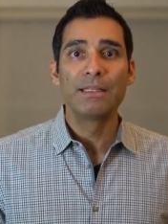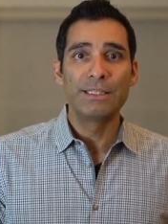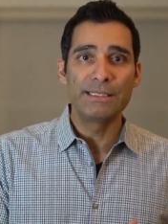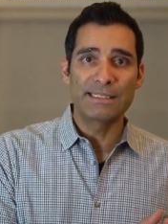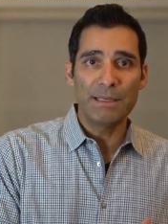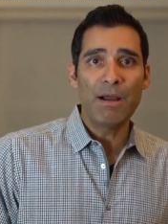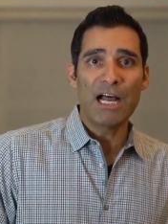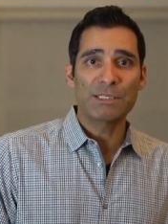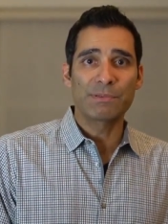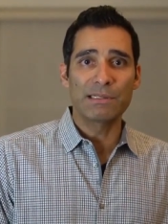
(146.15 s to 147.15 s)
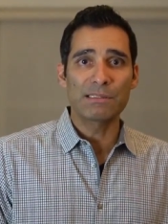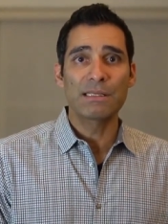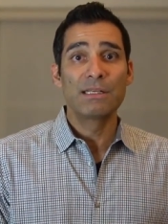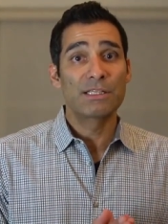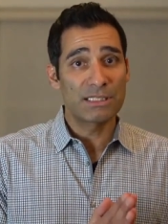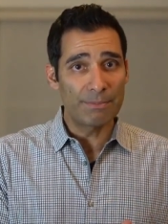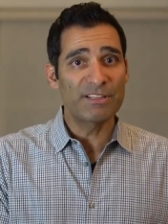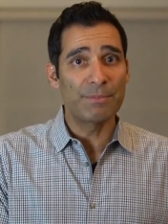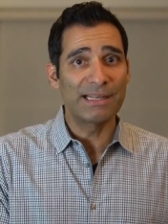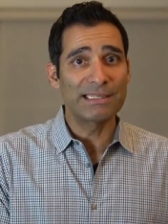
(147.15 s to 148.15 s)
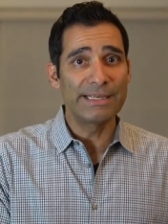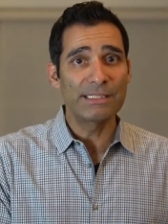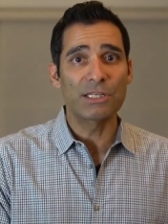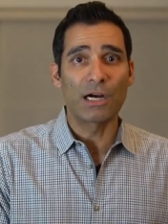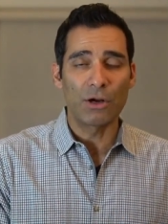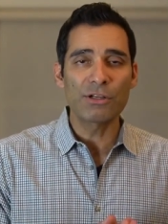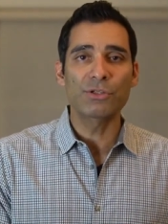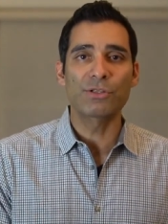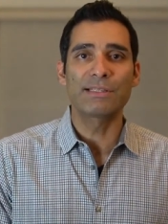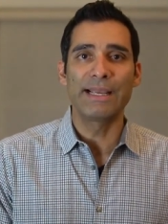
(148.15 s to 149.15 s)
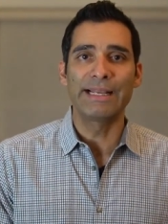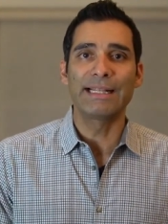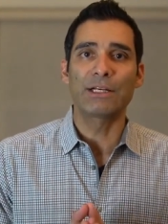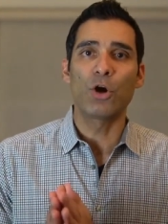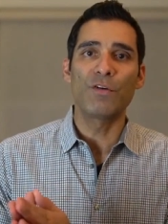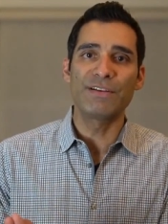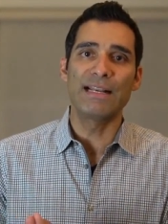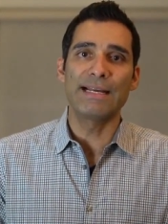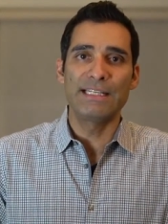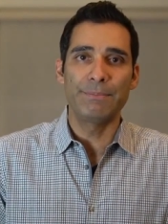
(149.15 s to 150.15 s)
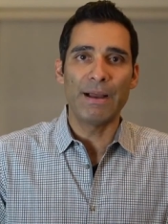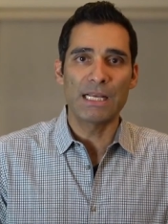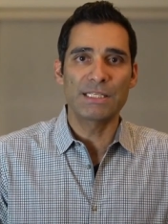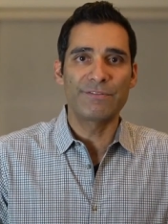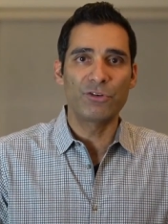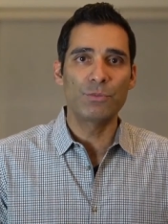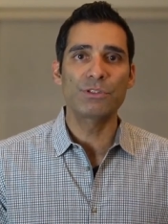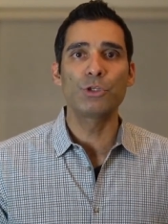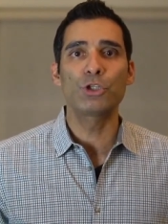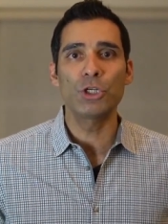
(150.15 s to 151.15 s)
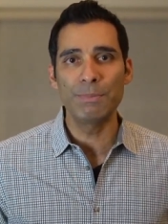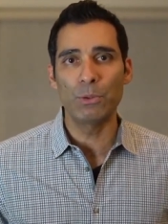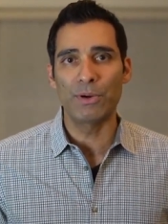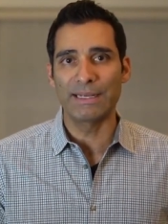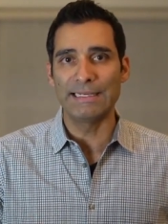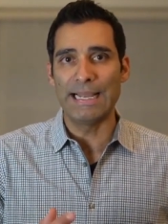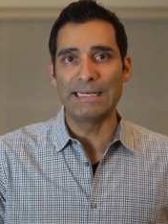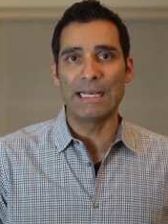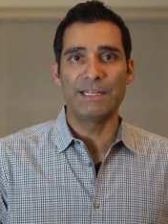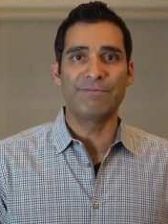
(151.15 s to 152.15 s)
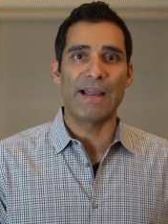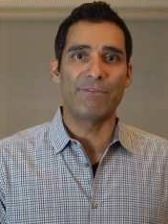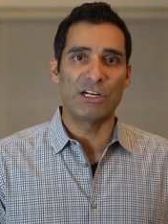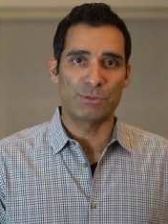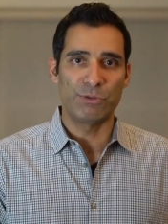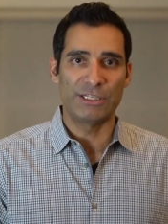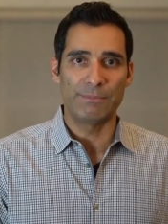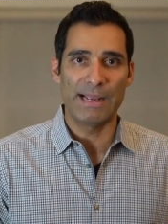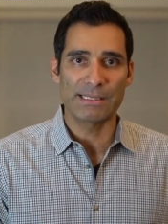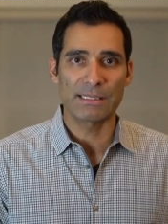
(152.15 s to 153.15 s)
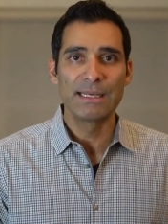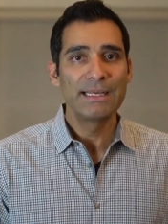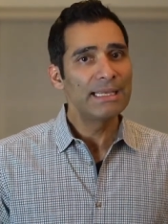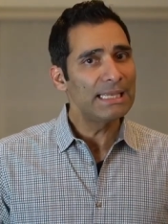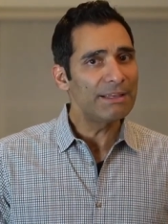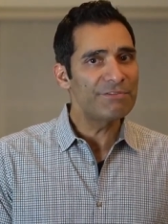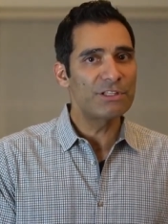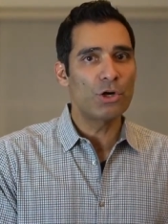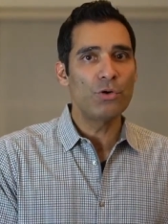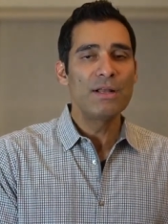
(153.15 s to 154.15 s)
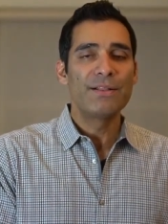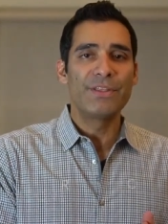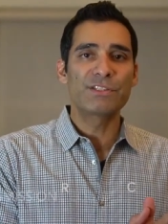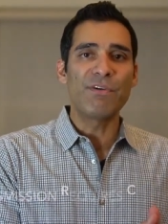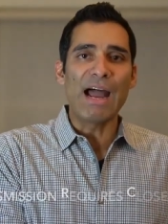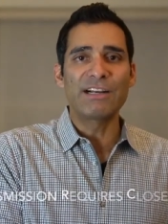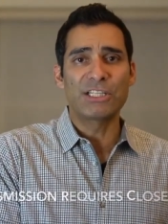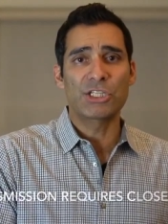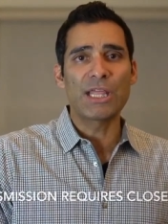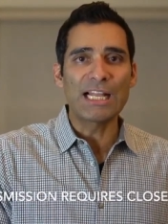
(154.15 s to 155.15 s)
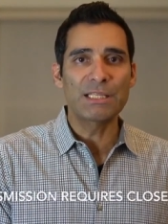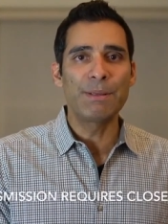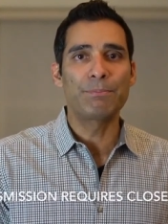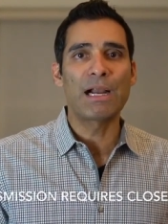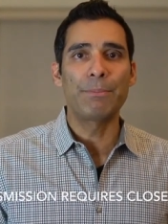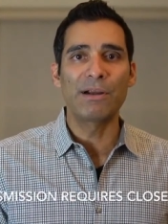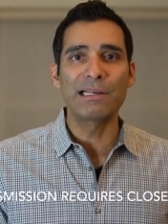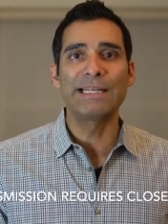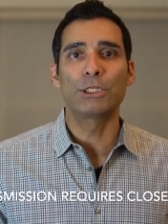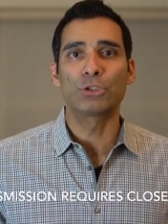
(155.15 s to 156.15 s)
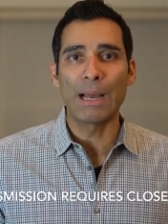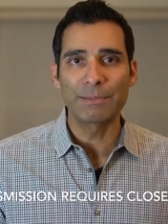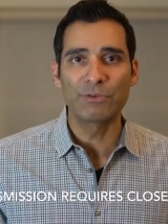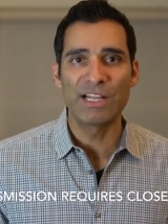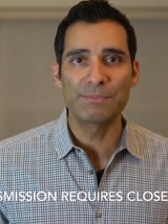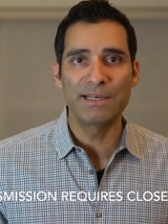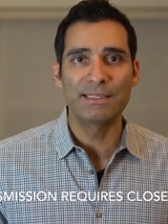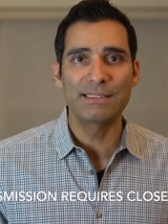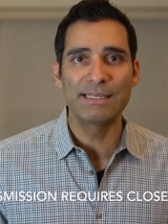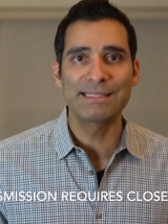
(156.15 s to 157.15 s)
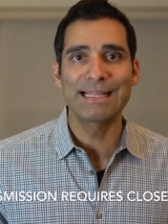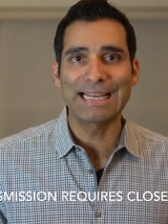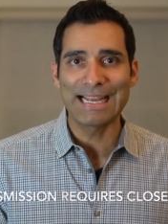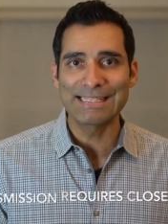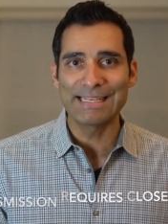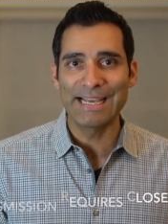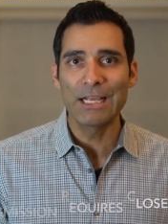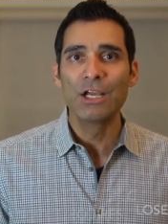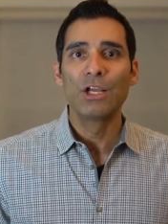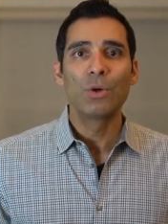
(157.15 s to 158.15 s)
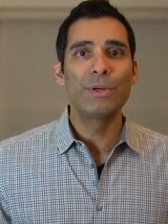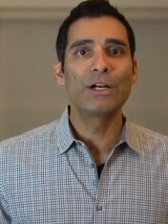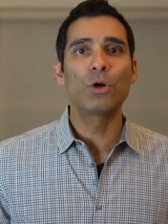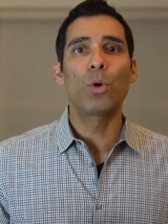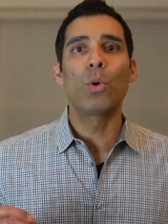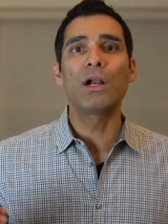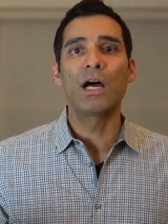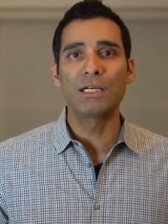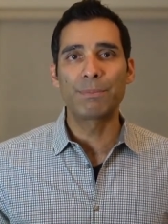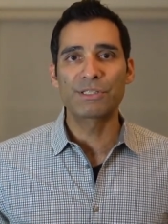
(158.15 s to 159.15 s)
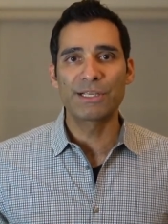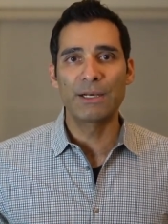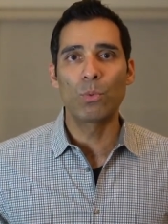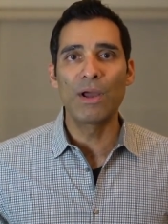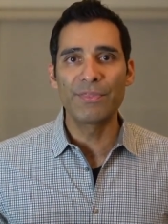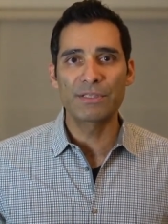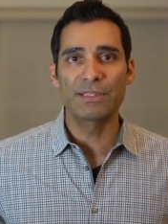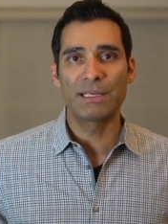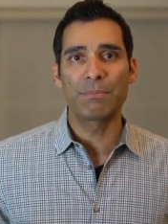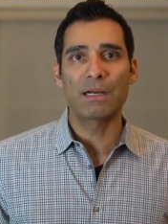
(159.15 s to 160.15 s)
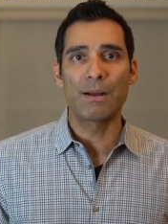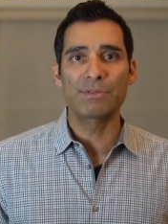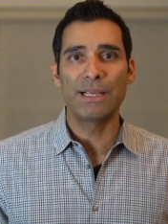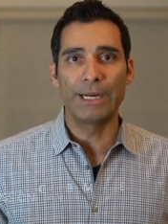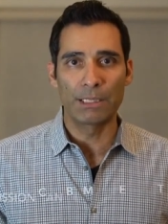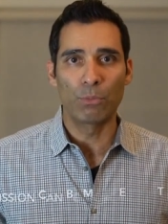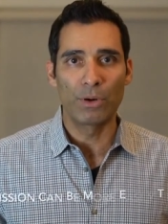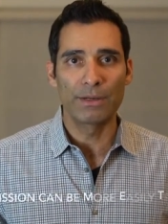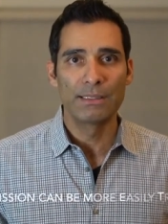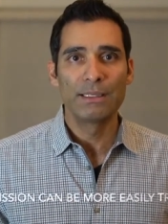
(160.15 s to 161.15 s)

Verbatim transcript: these same hospitals, some of them at least, are also saying that COVID 19 positive rooms, you should be wearing an N95 respirator mask. Even though this virus is thought to be primarily a droplet transmitted disease, like I said, we don't know 100% when this thing becomes airborne.